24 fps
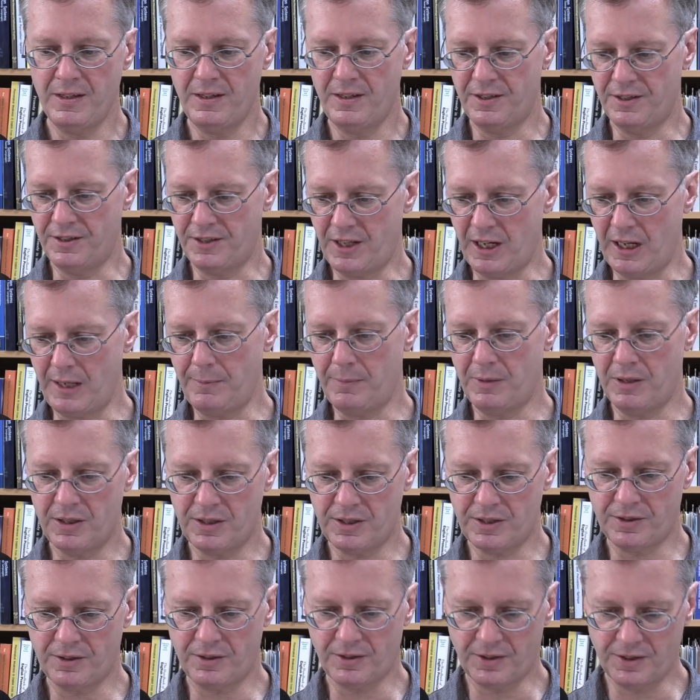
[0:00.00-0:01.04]
His
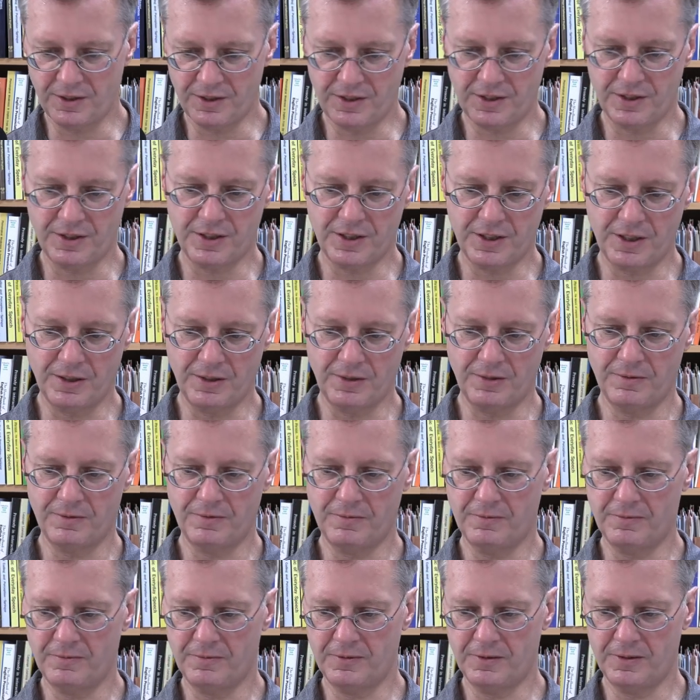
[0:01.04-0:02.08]
statements are consistent
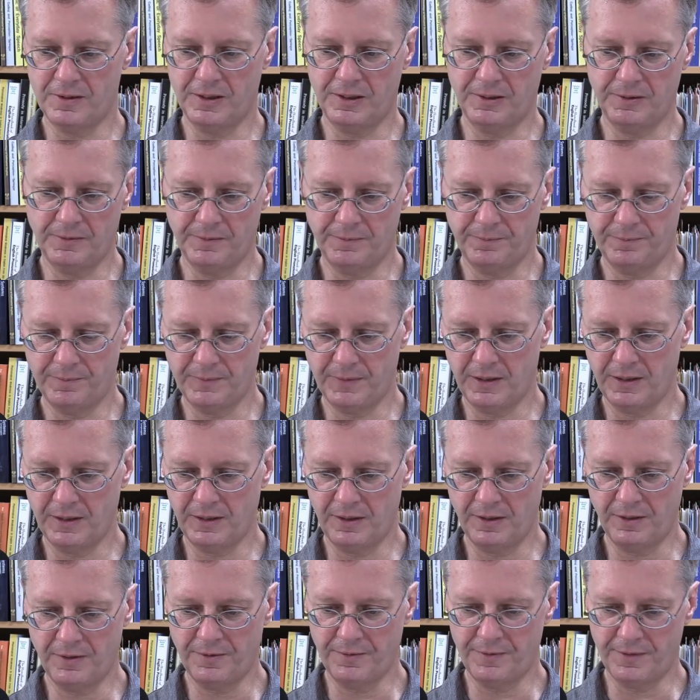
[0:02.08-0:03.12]

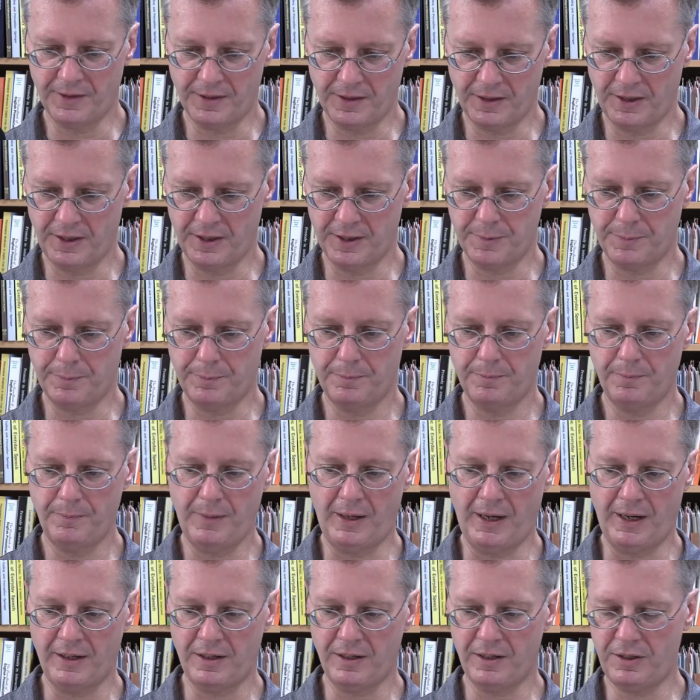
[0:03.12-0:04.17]
his
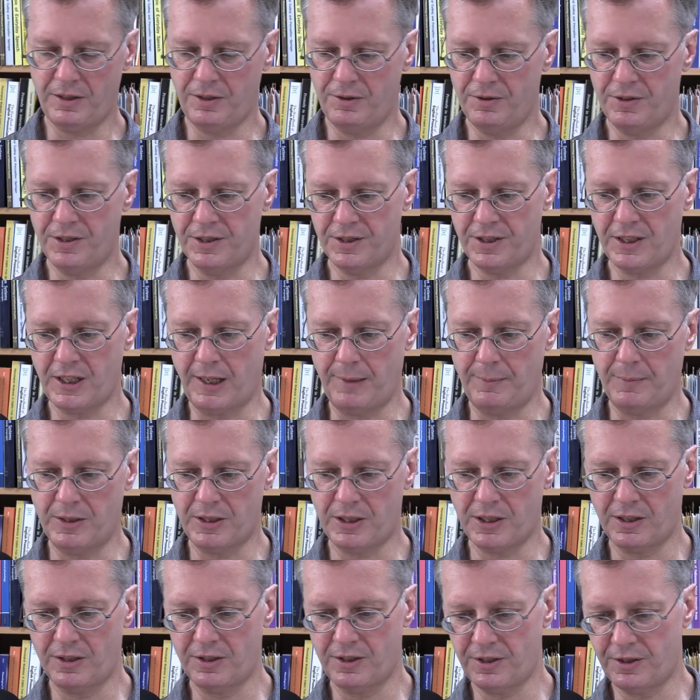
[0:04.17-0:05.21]
attitudes and statements
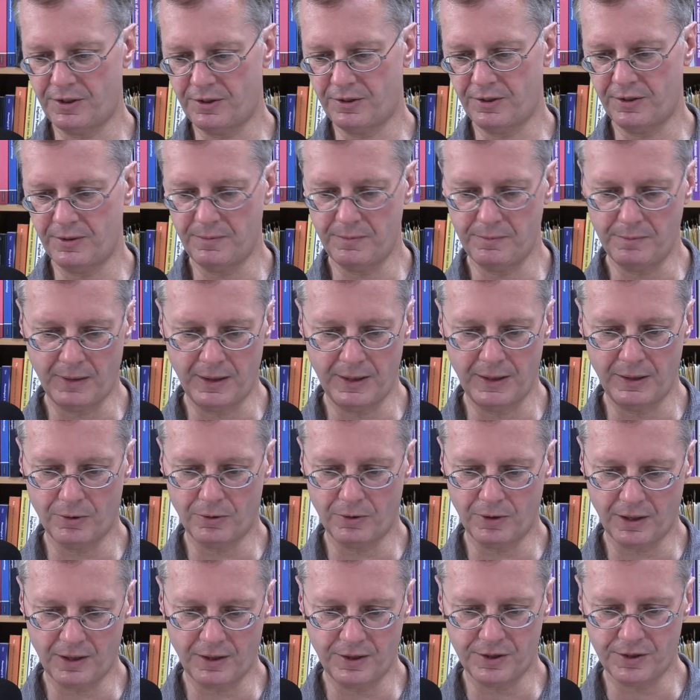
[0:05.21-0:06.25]
concerning
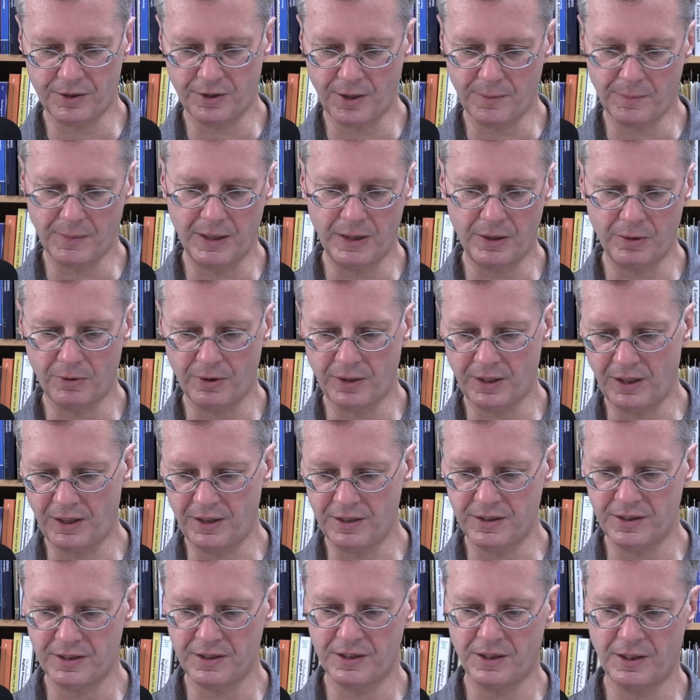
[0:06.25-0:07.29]

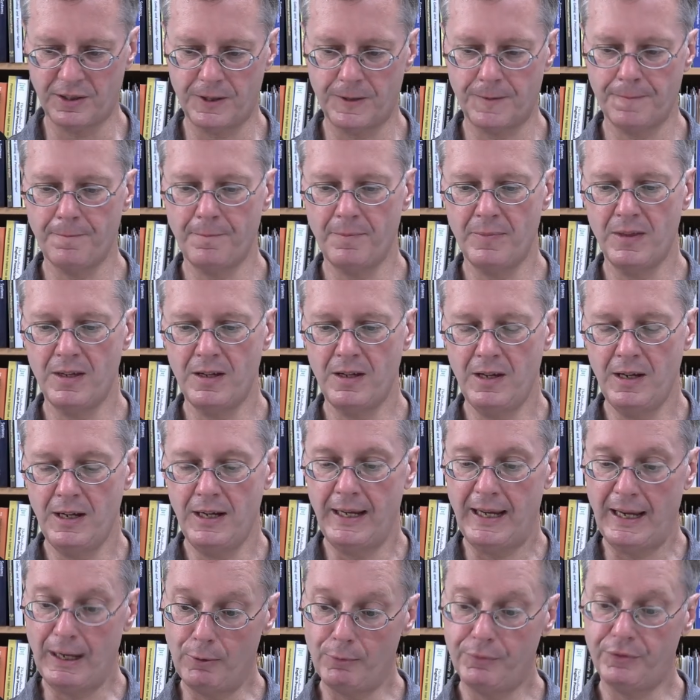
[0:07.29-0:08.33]
minorities and such.
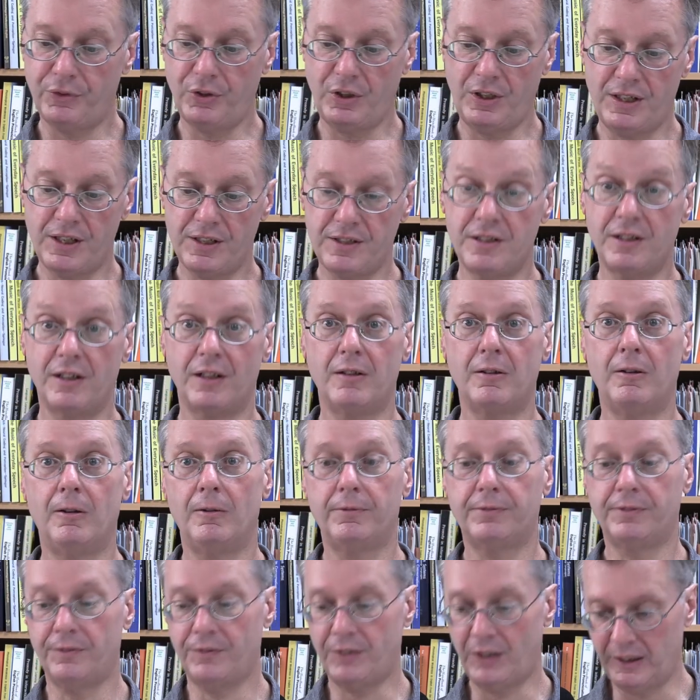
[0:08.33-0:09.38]
However, he does not call
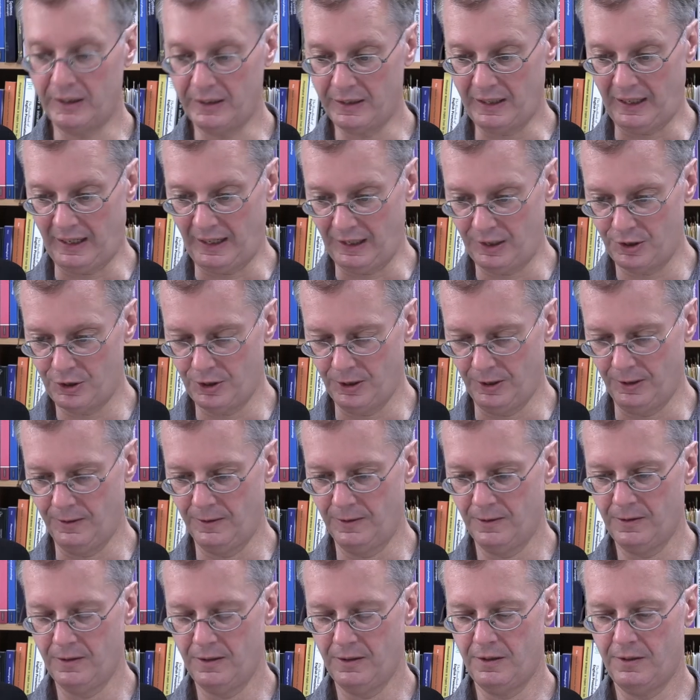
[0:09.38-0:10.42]
for violent action
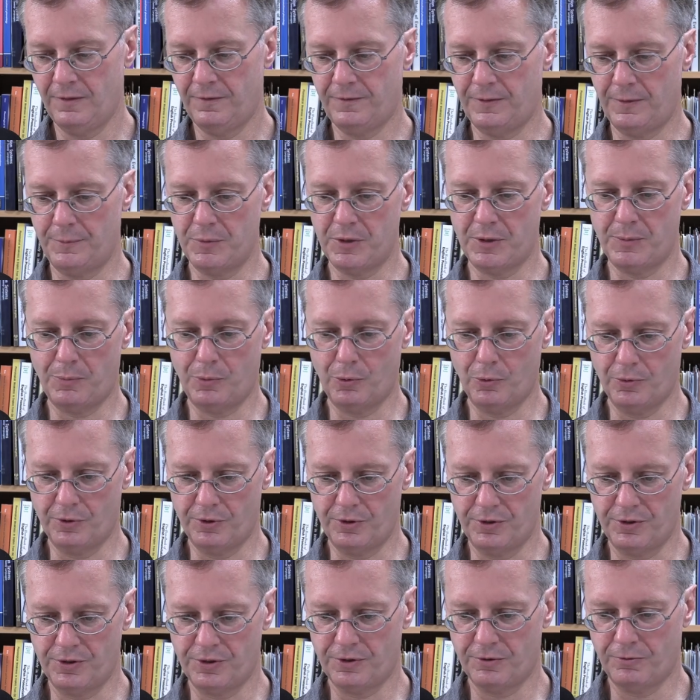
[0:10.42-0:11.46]
from
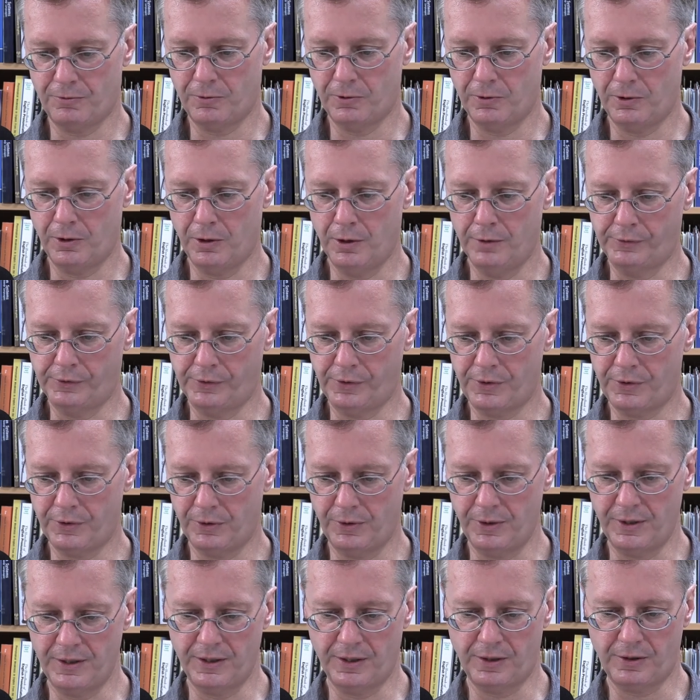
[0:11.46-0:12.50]
supporters or
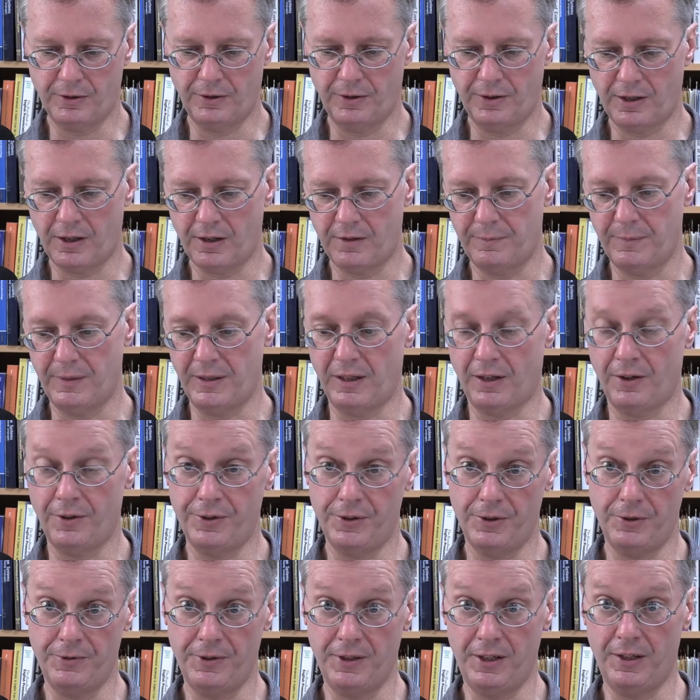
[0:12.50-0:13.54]
overthrowing the current government,
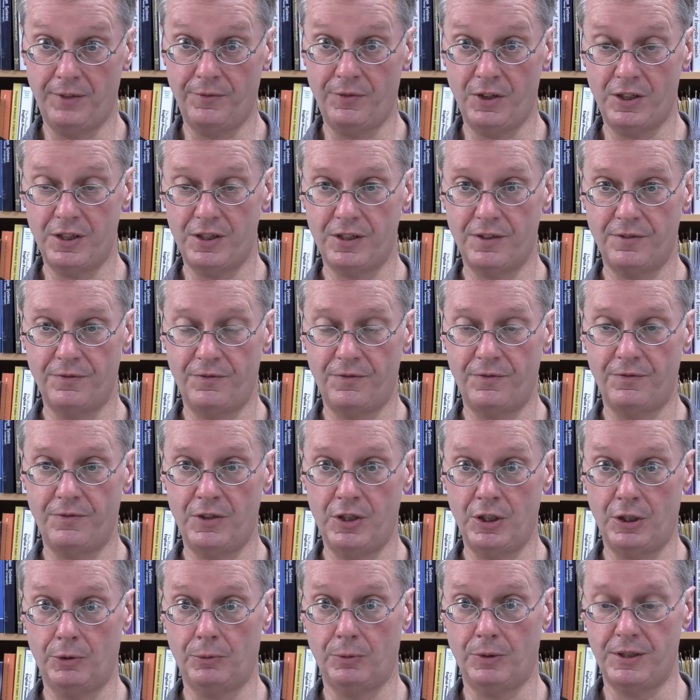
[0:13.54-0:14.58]
although the events of
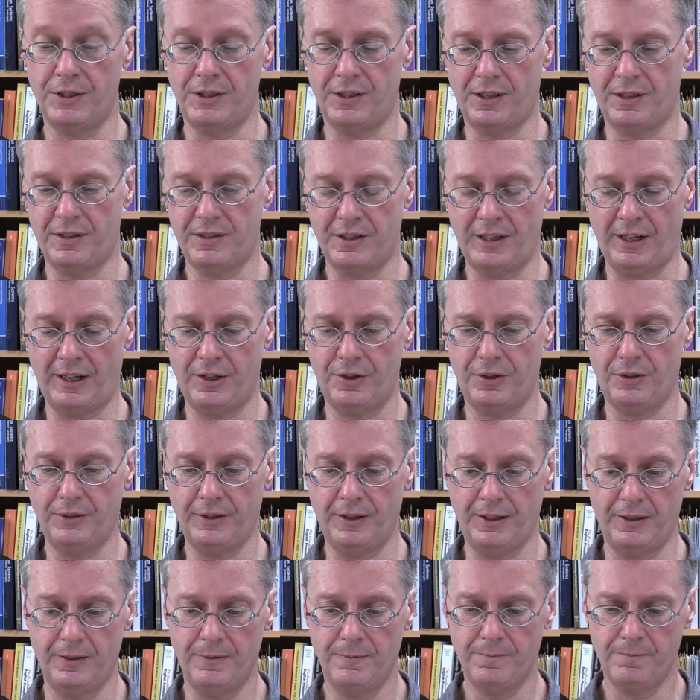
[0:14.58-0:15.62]
January 6th
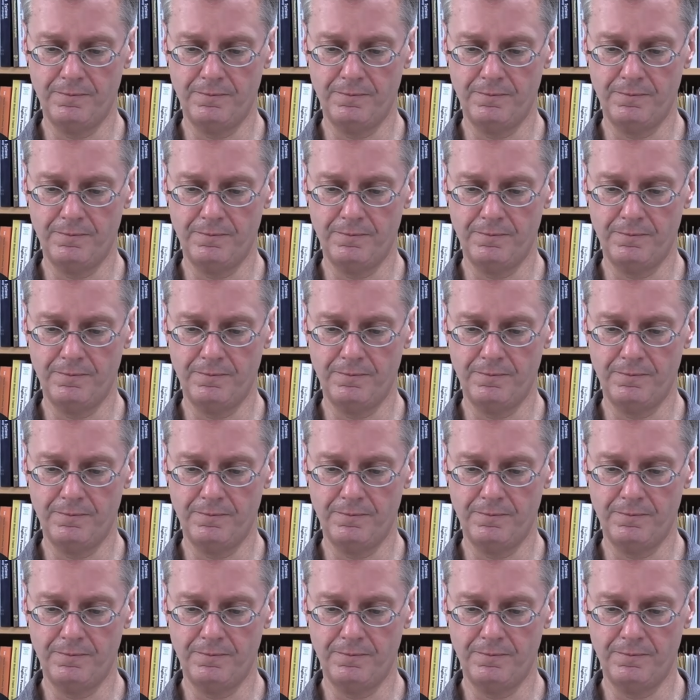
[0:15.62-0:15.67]
actually